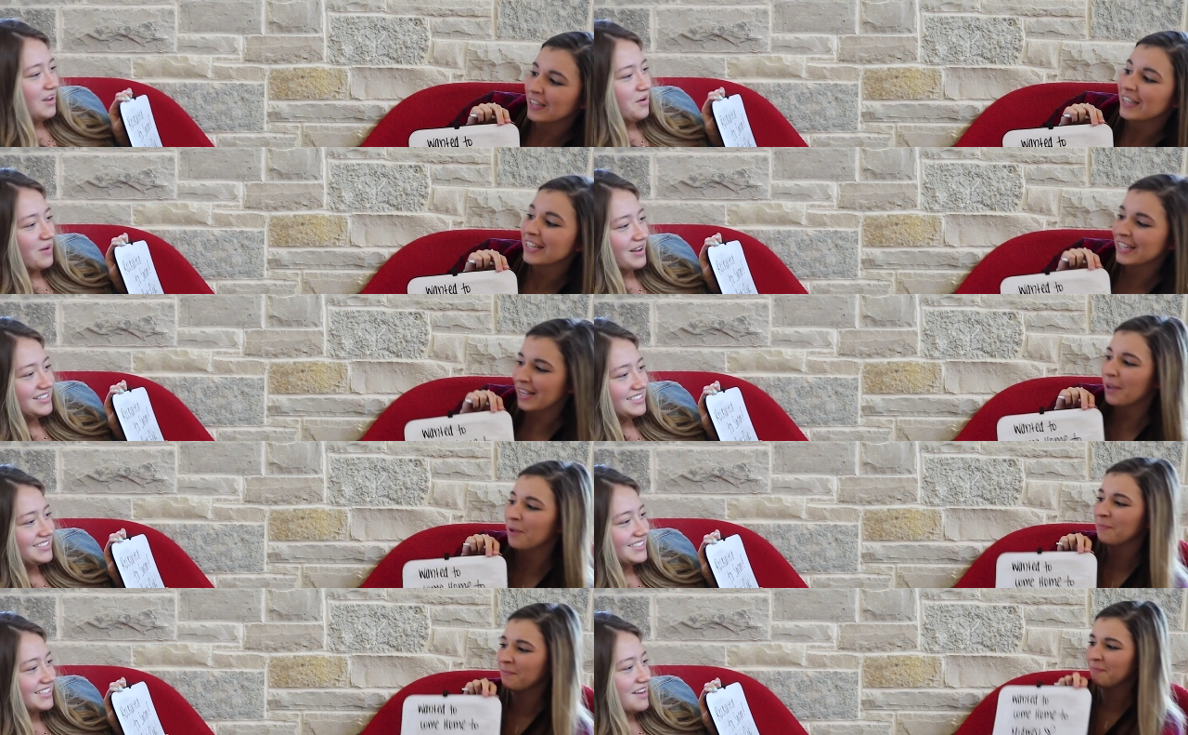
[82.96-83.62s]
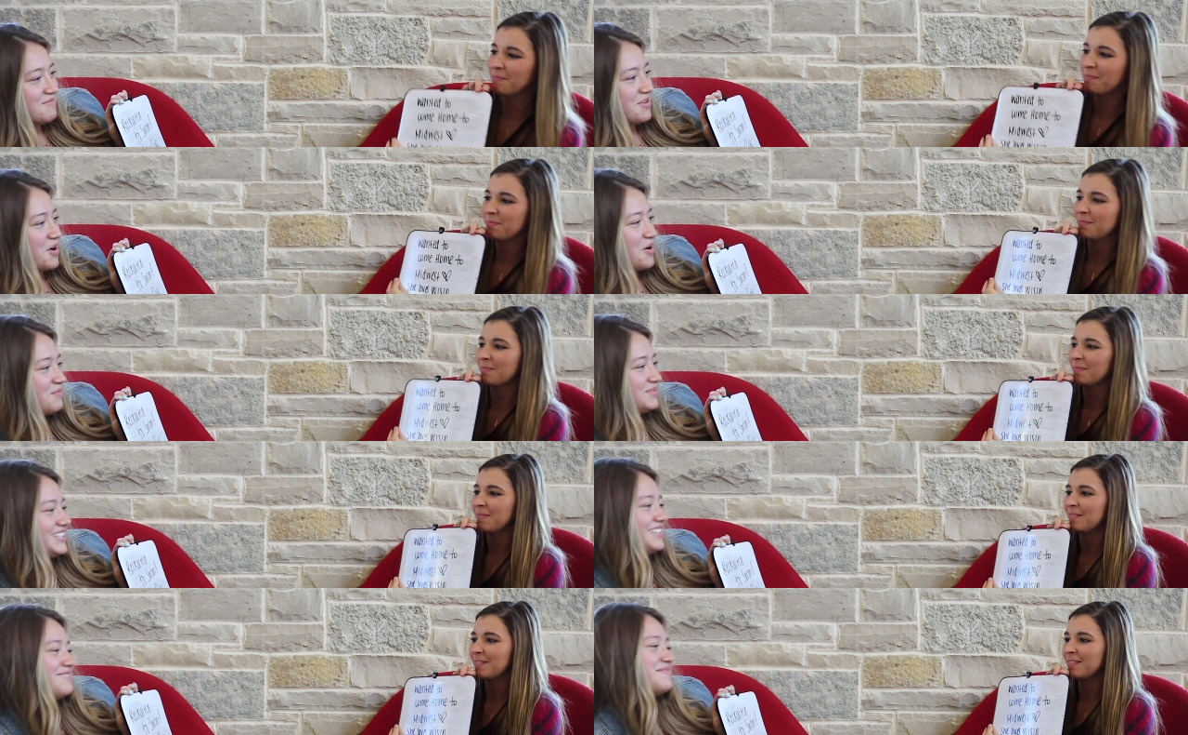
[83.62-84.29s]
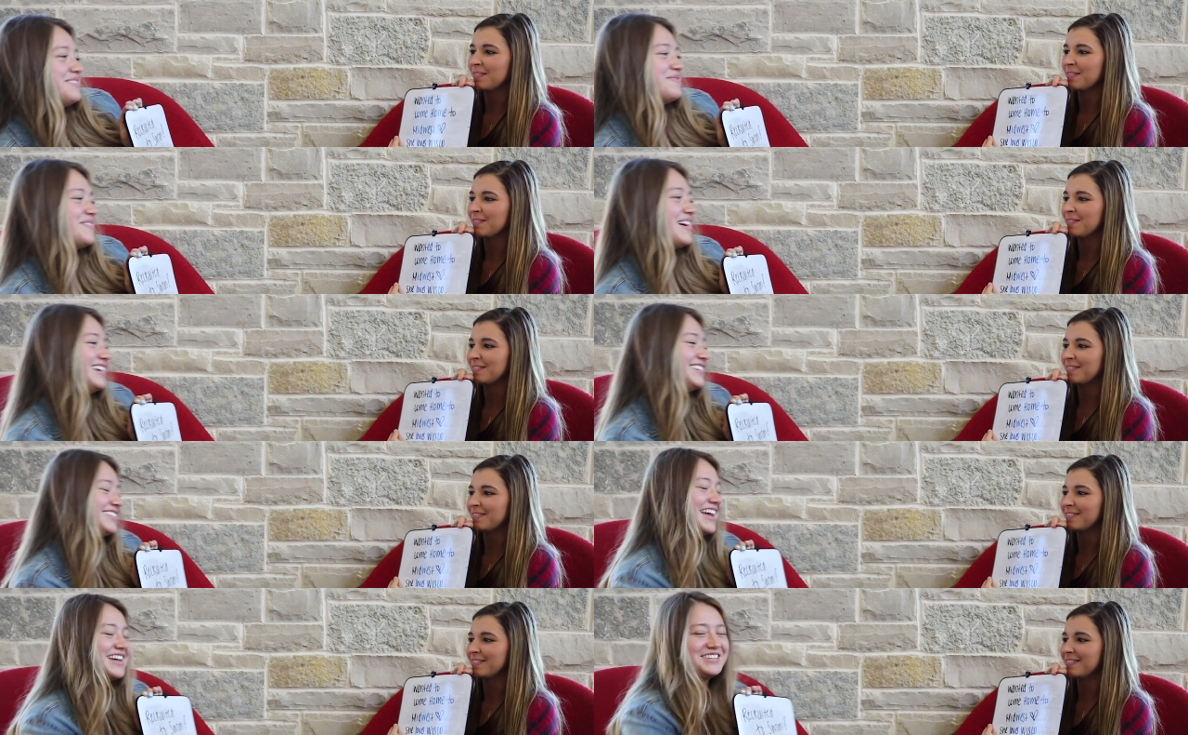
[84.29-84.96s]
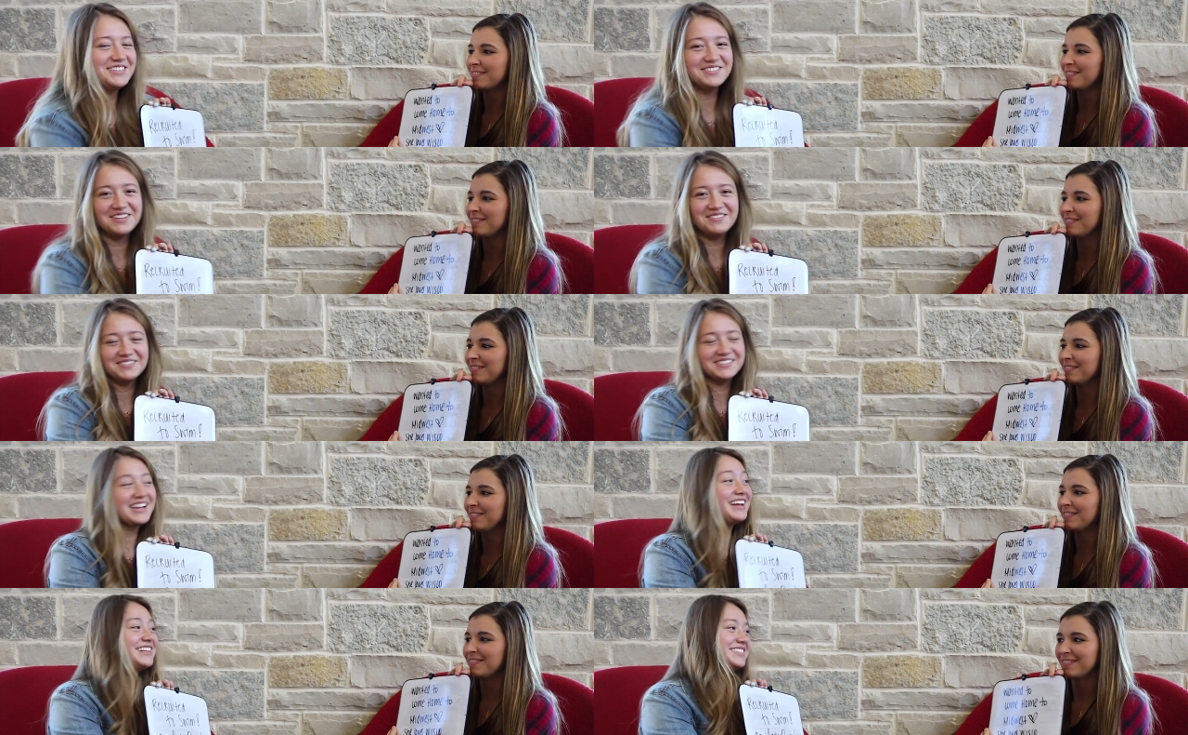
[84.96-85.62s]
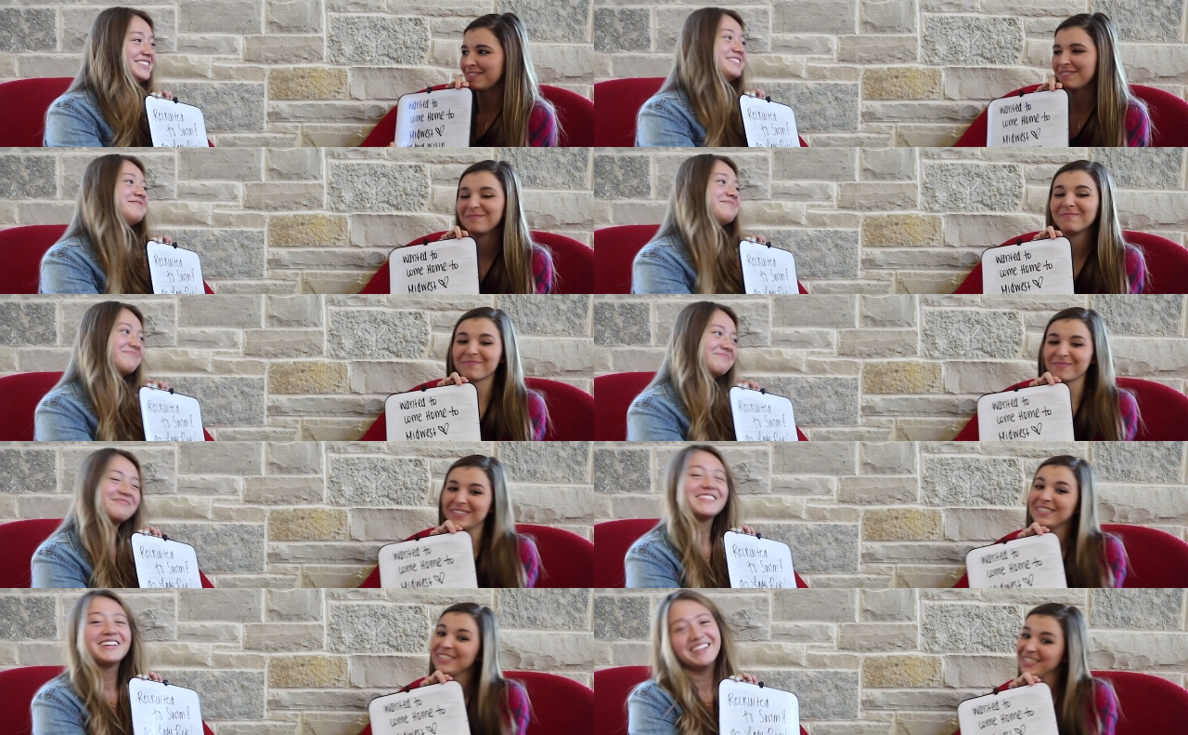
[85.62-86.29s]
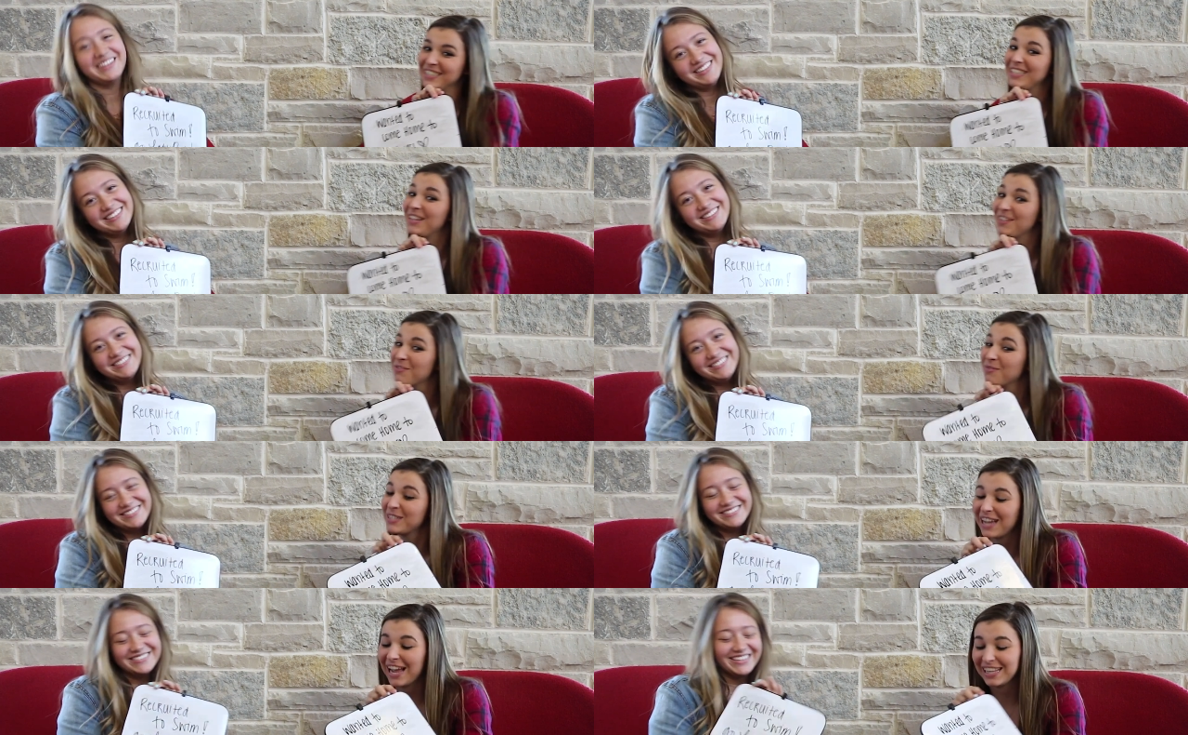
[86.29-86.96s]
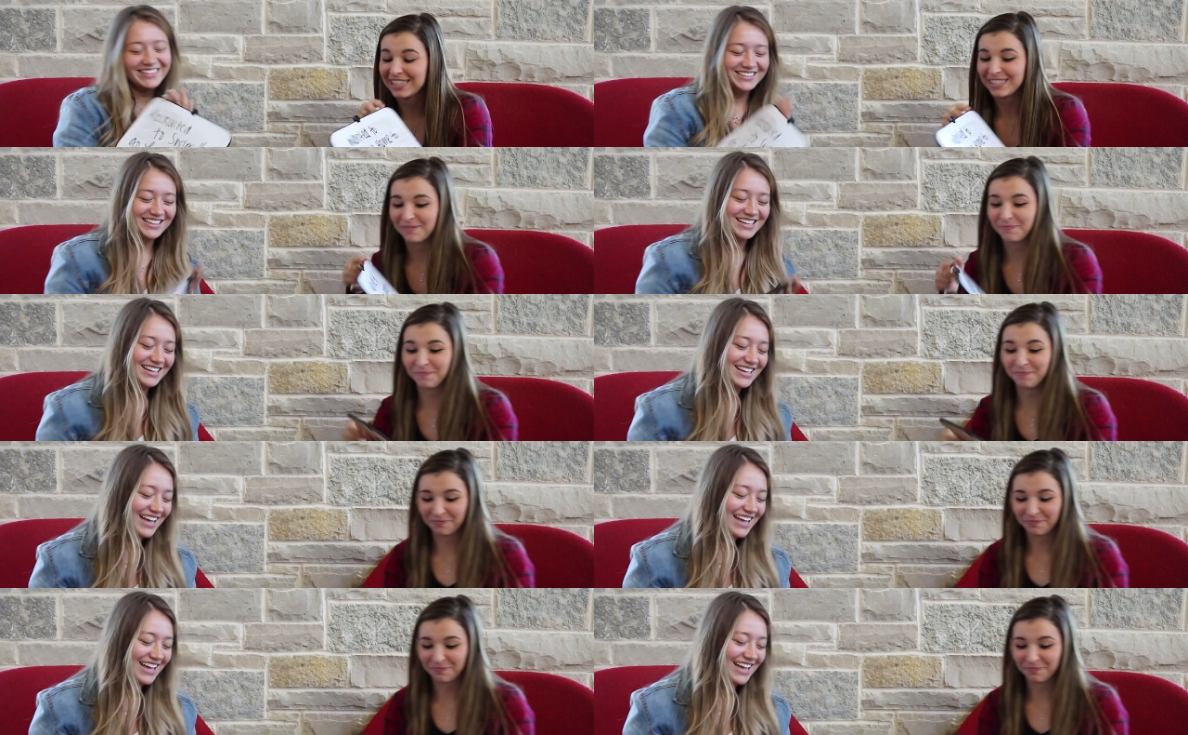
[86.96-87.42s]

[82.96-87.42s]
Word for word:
Speaker 1: Wanted to come home to the Midwest. I do love Wisconsin. She loves Wisconsin.